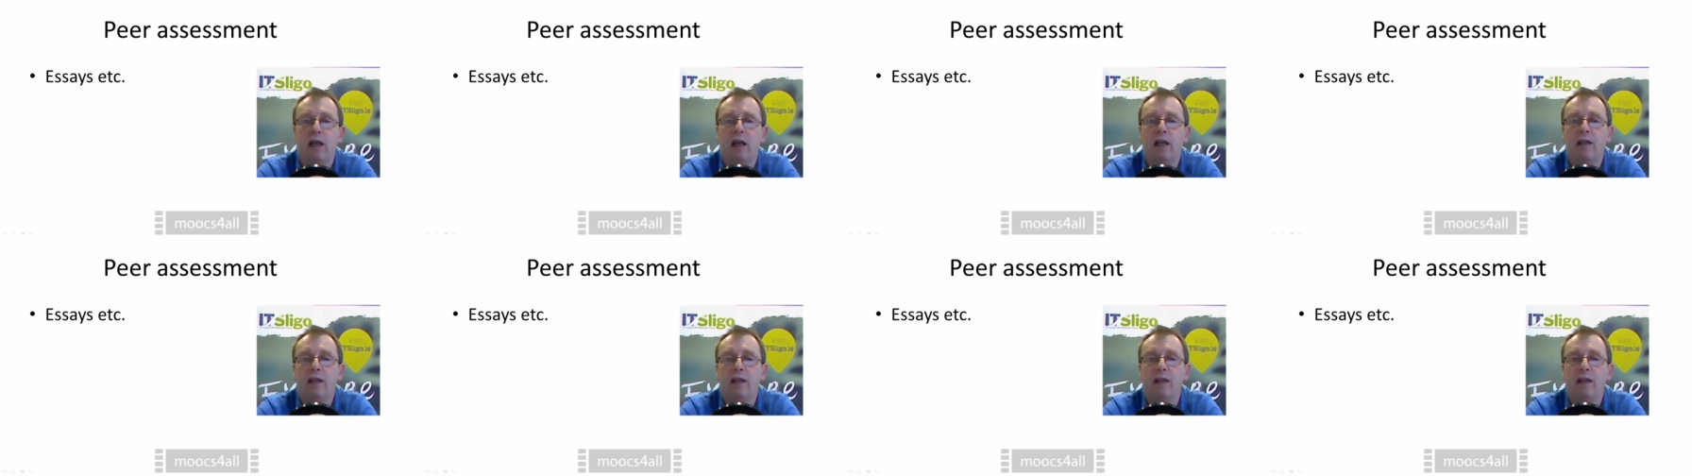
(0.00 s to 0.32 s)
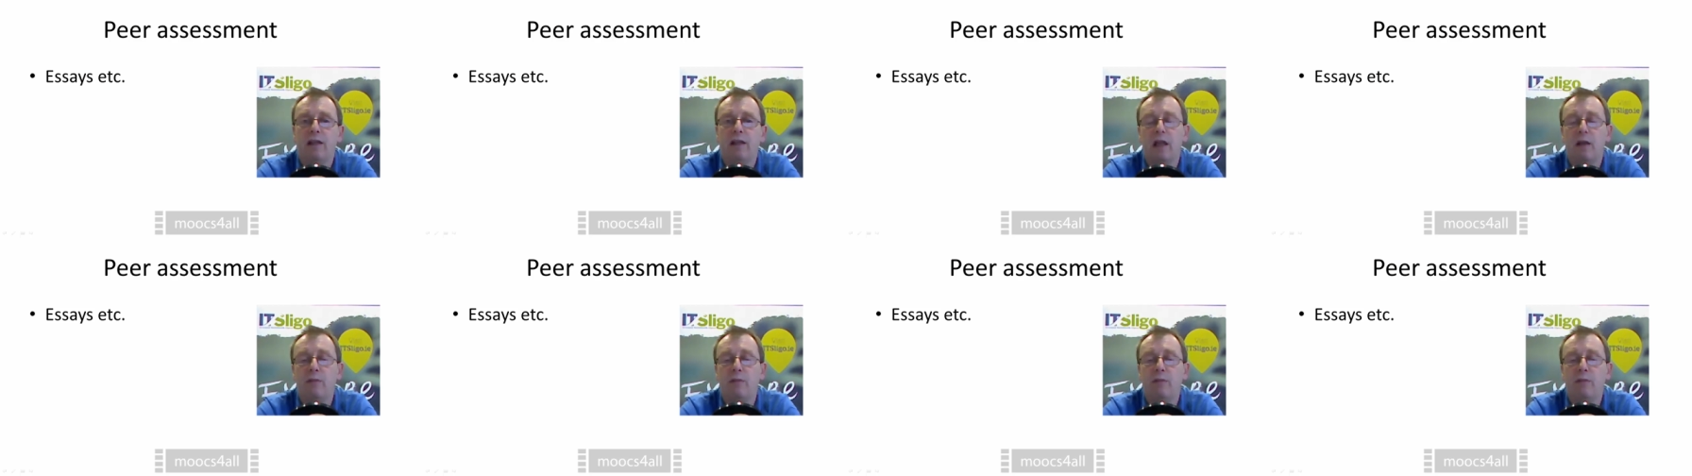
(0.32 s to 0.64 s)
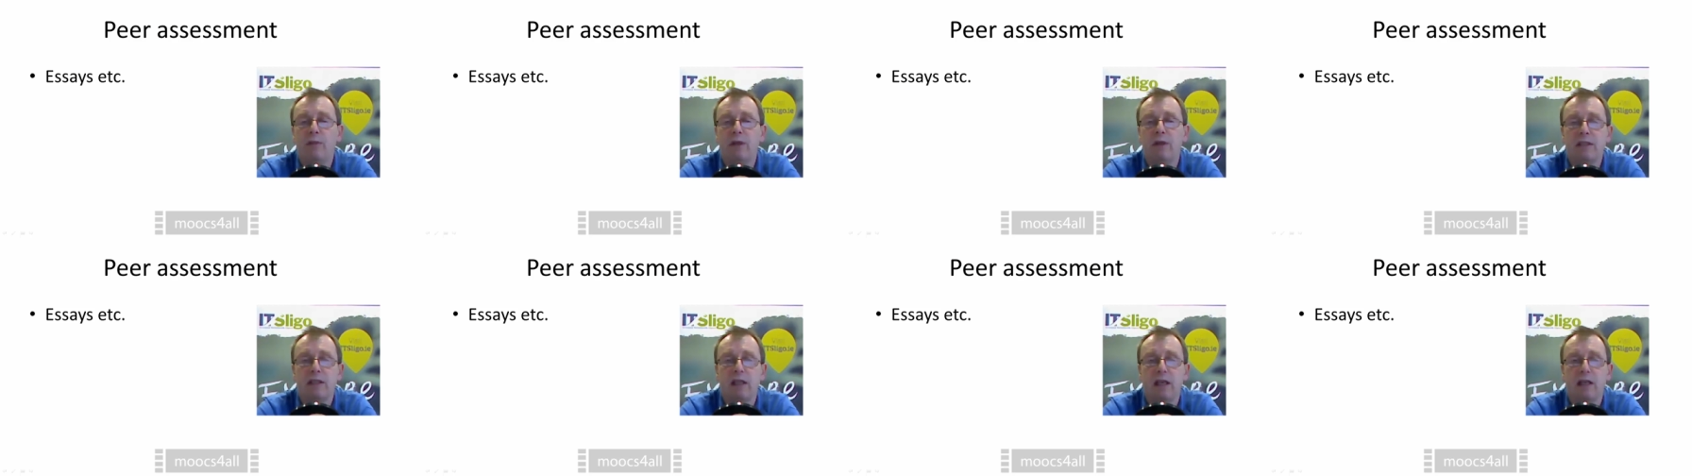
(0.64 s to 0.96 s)
and it can
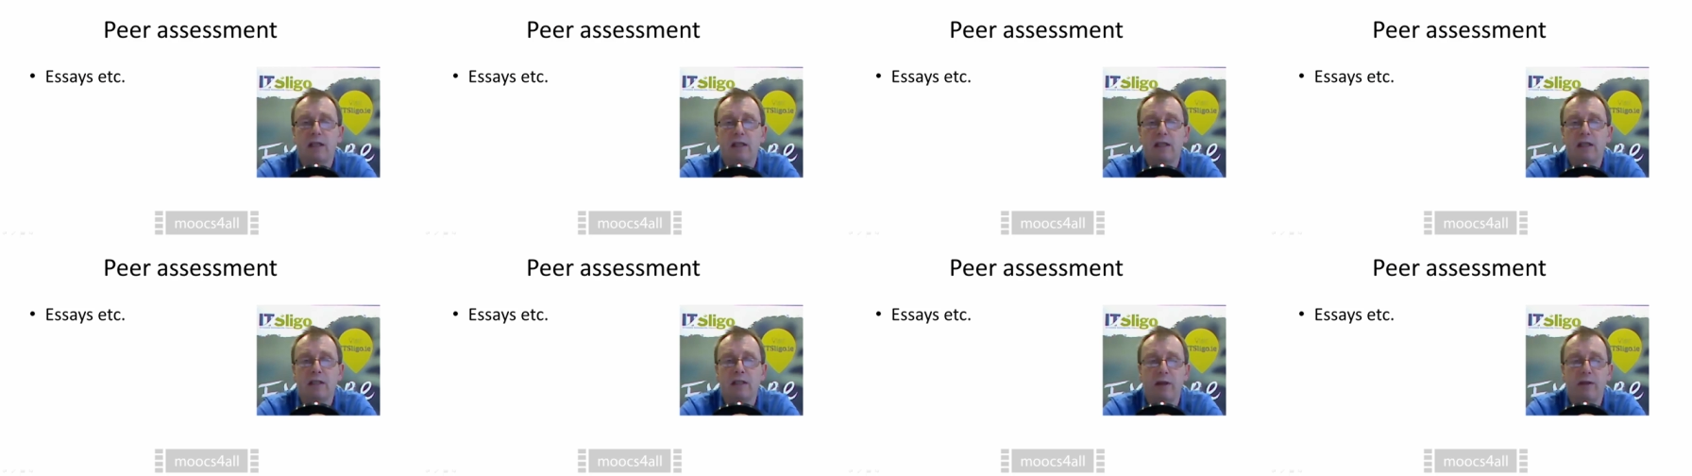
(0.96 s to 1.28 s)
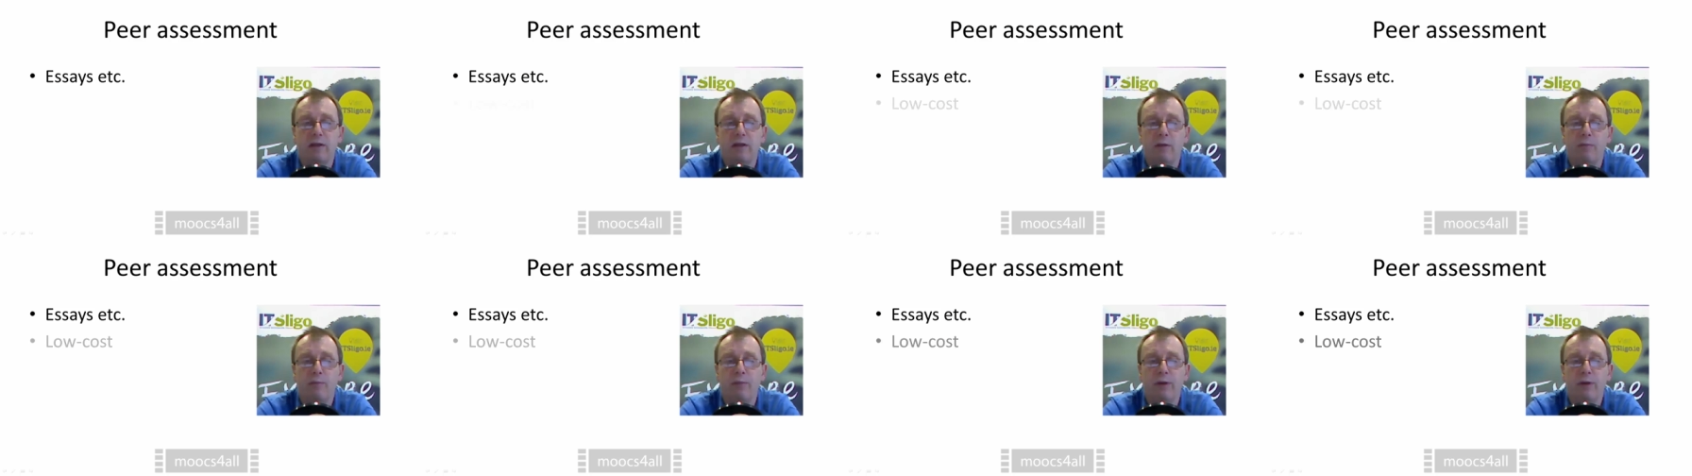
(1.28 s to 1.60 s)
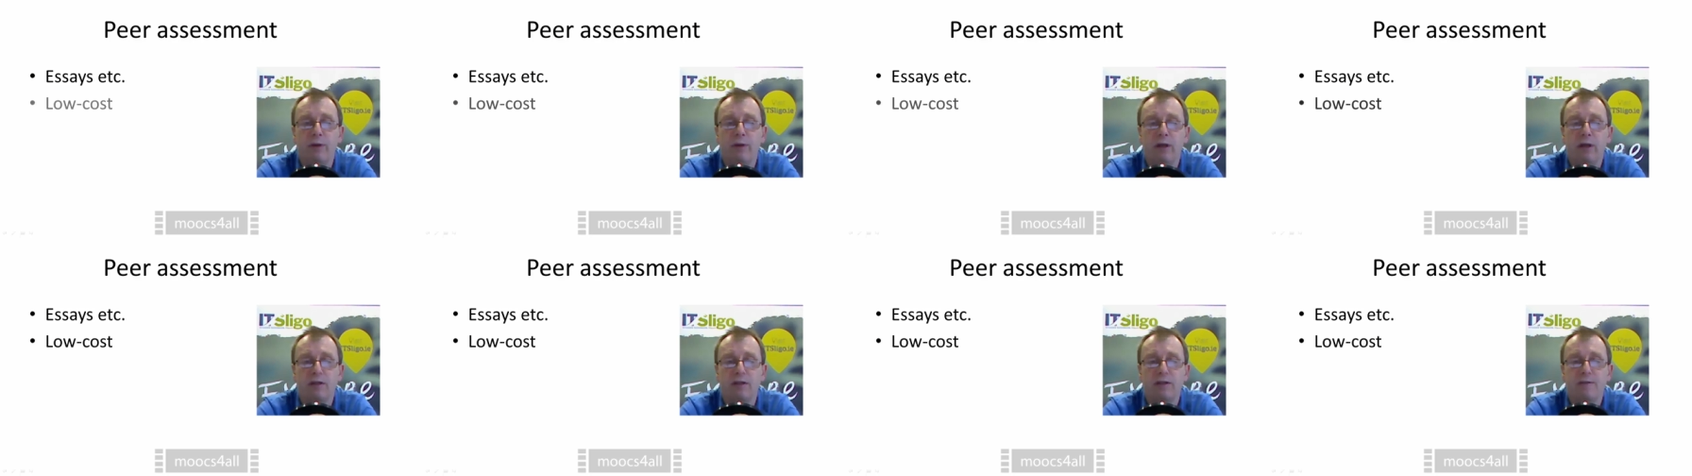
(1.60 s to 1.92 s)
be assessed by their
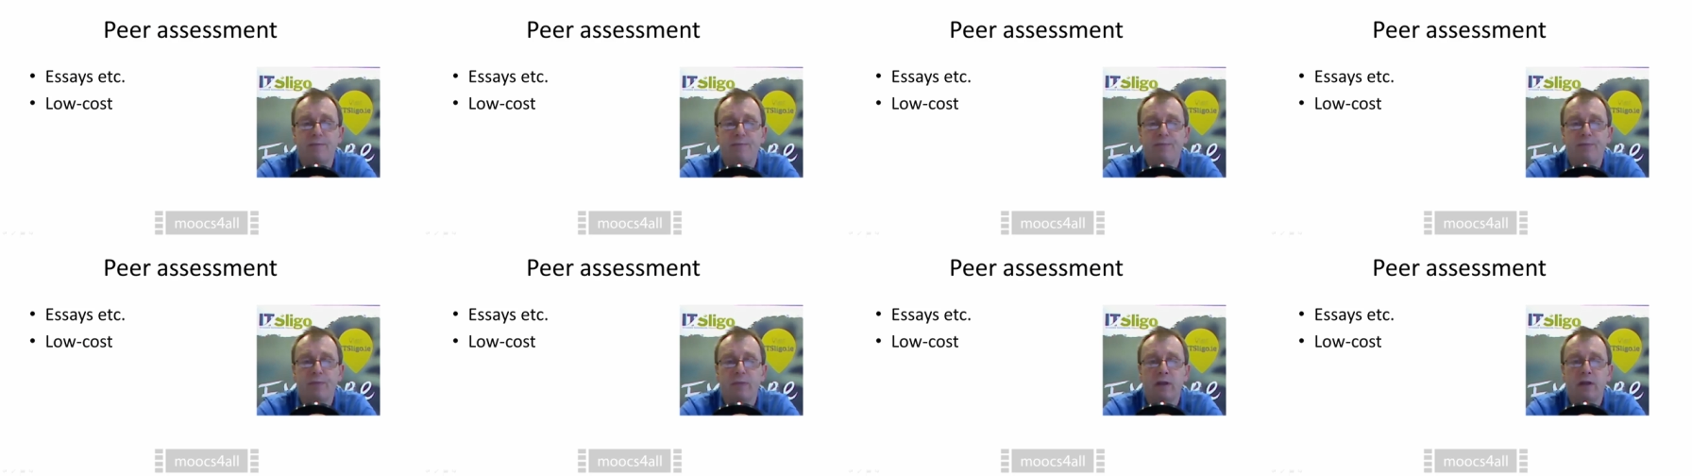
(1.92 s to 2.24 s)
peers.